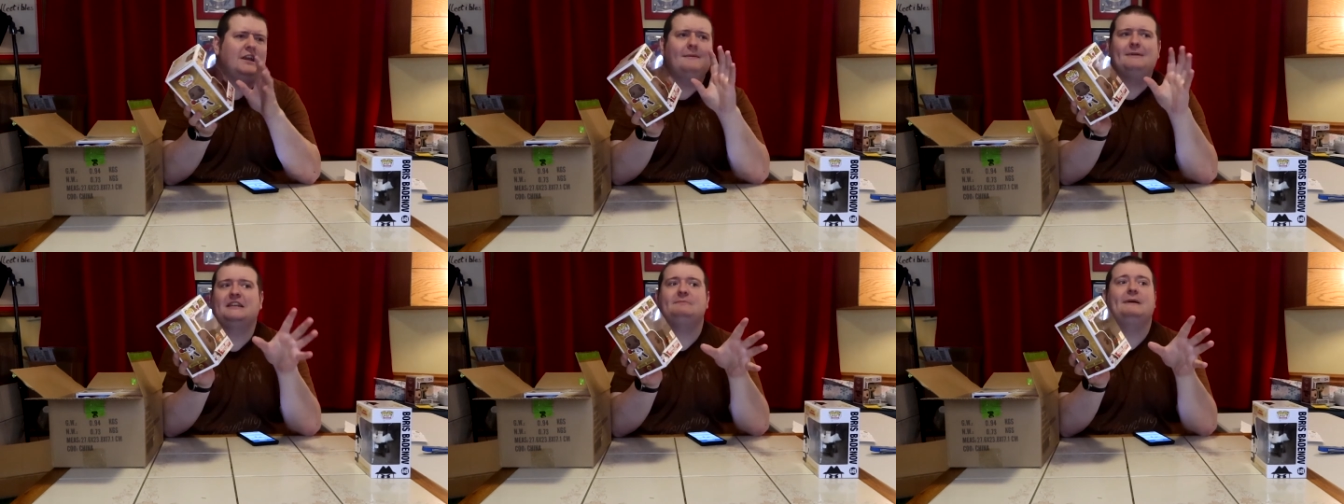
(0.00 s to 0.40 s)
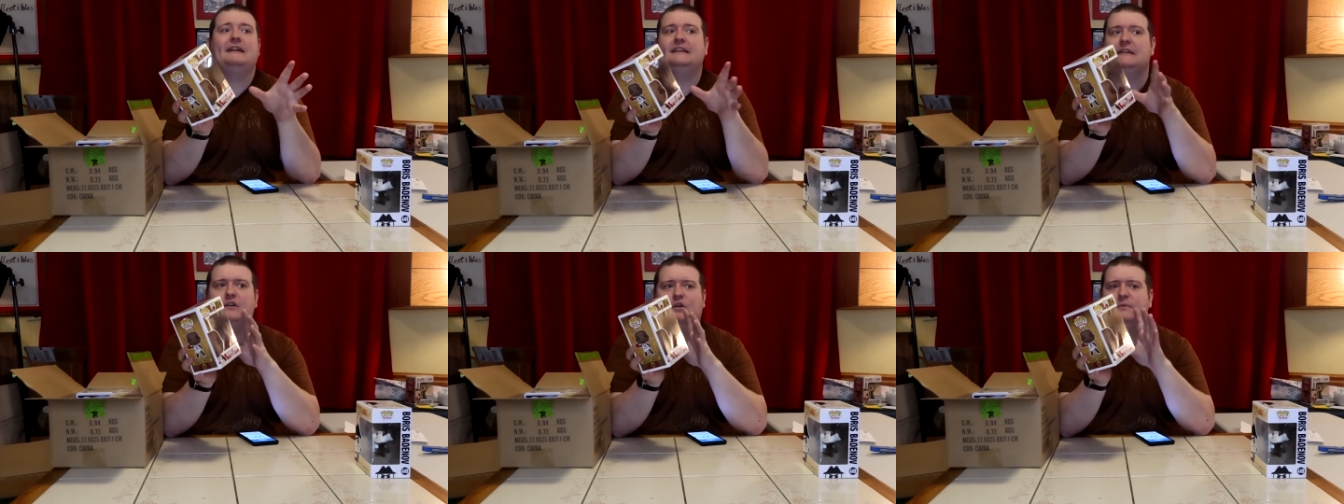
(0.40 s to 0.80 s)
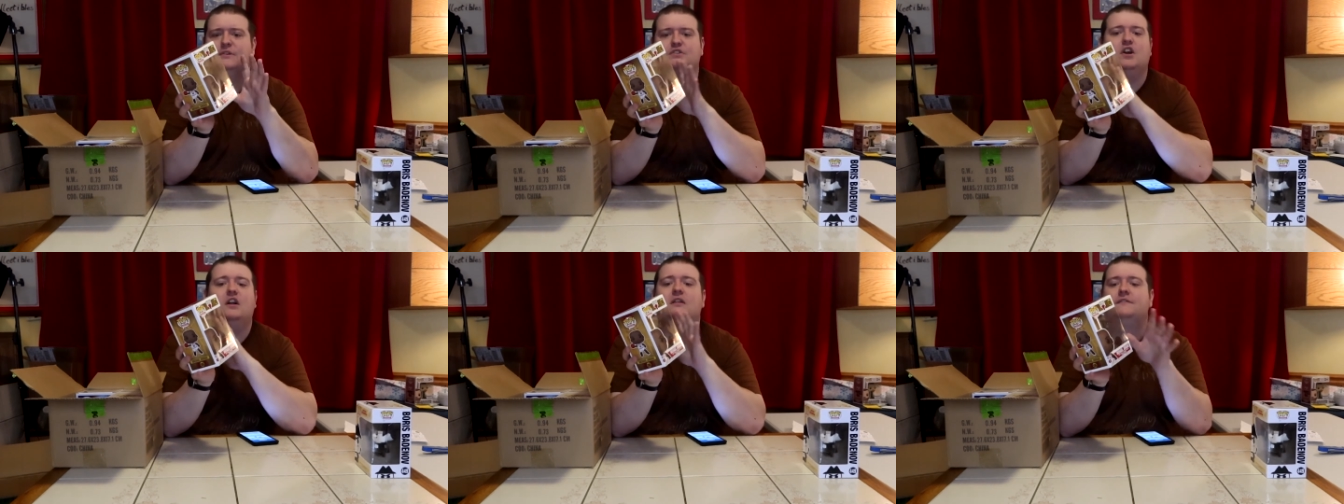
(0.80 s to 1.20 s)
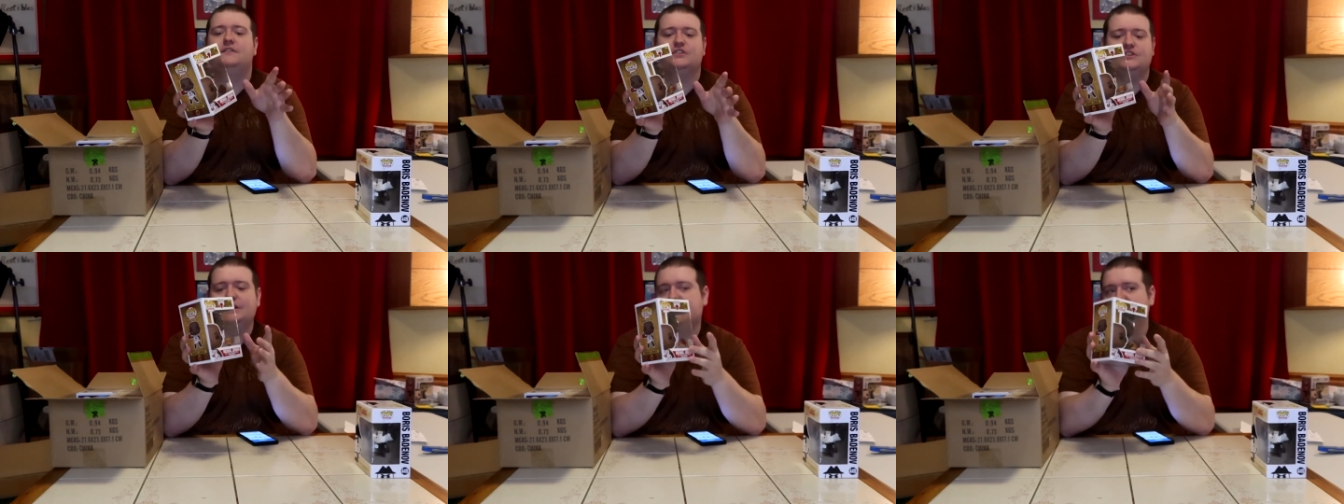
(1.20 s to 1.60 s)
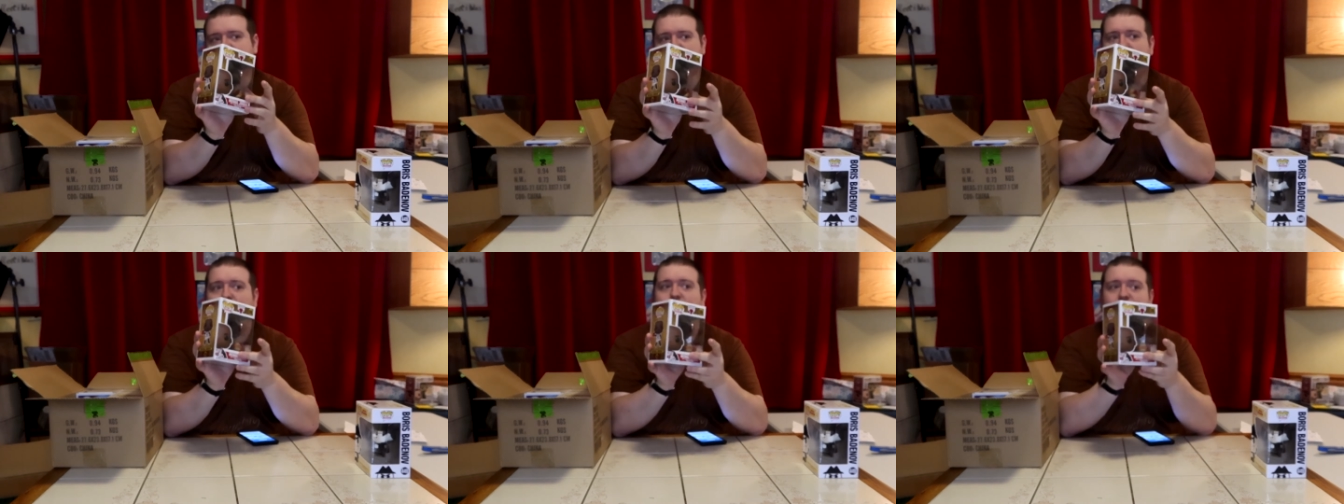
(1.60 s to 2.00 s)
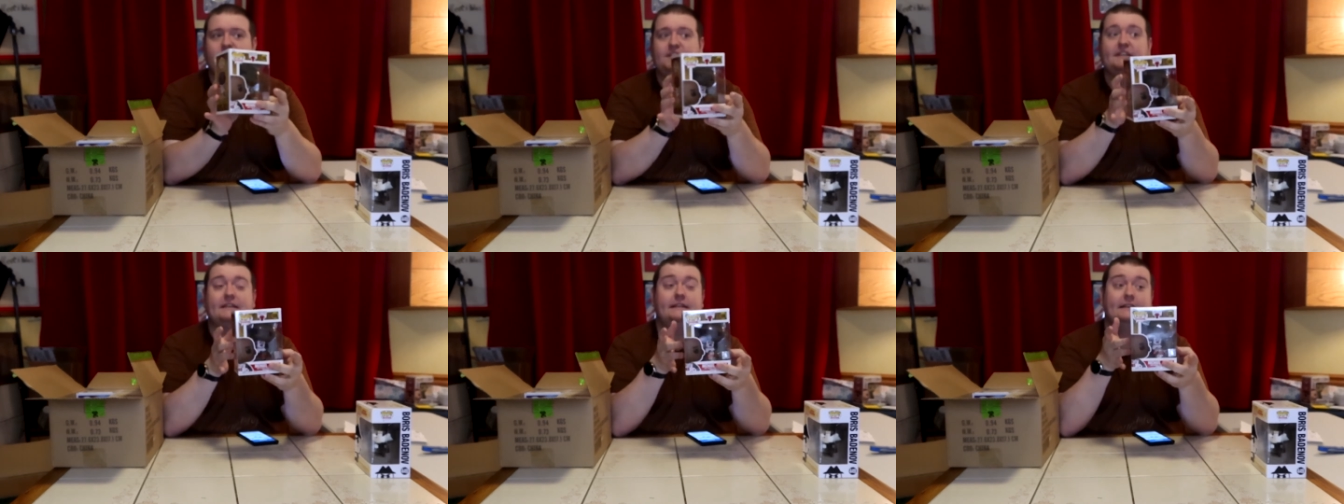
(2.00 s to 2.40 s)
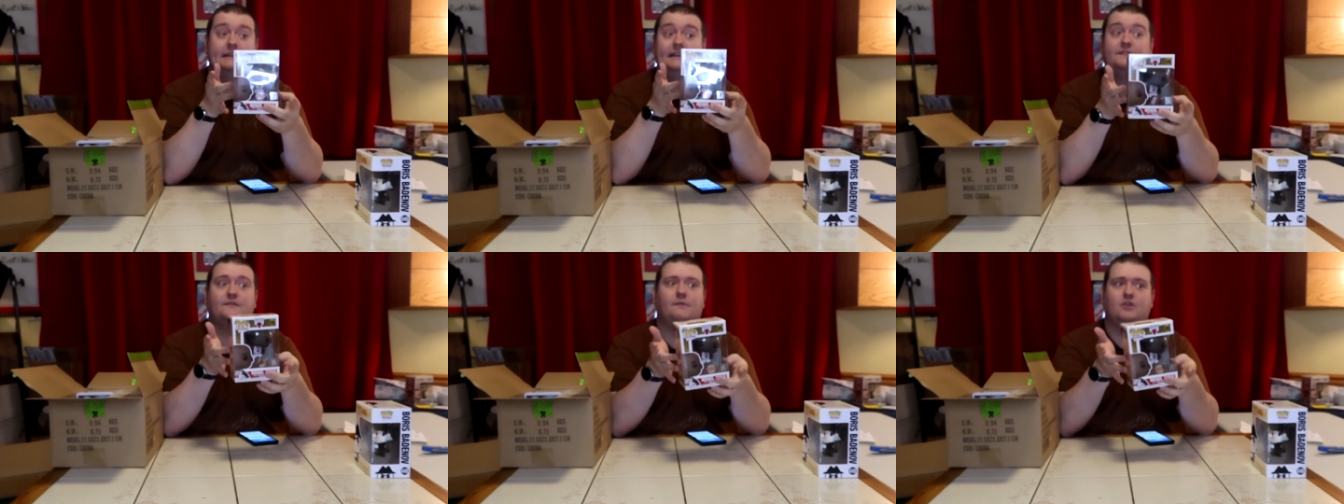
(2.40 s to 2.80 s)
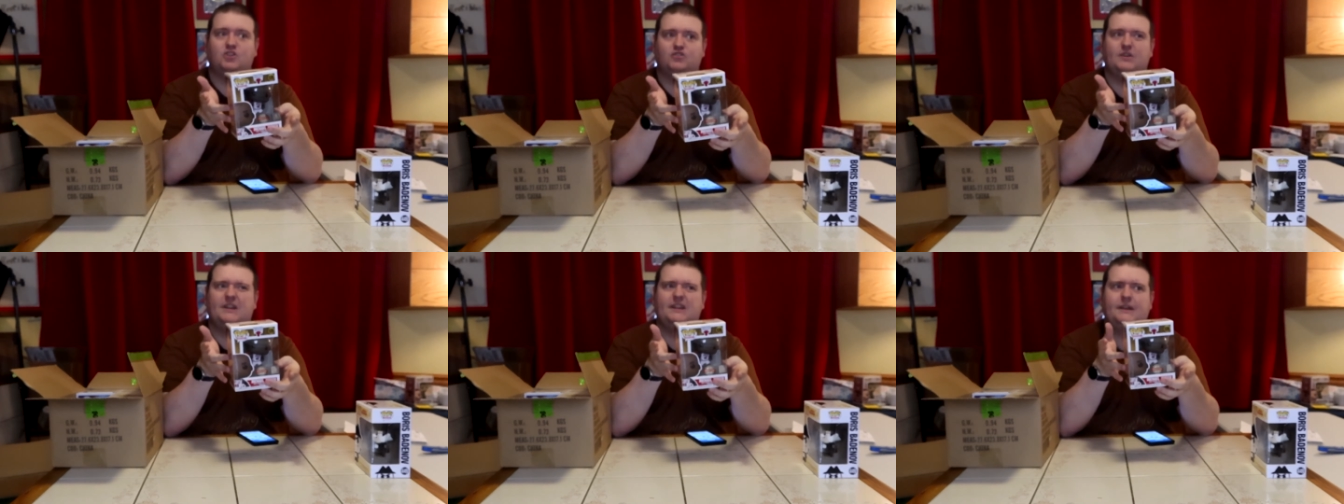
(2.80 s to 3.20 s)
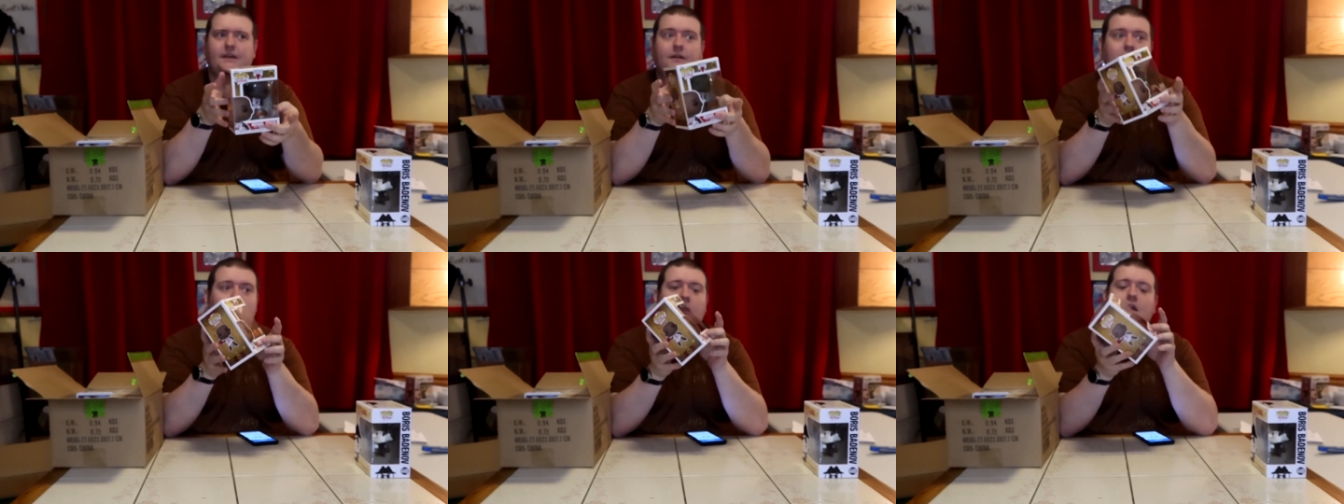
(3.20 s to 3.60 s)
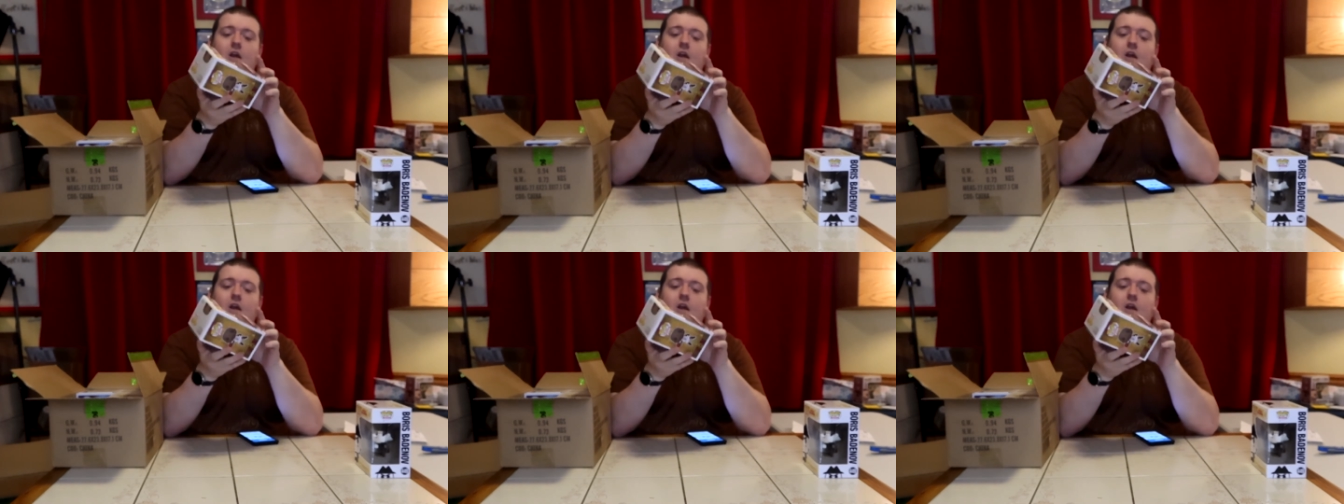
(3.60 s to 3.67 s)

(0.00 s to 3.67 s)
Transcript: I'm expecting almost all their stickers to be overseas because it is from Australia.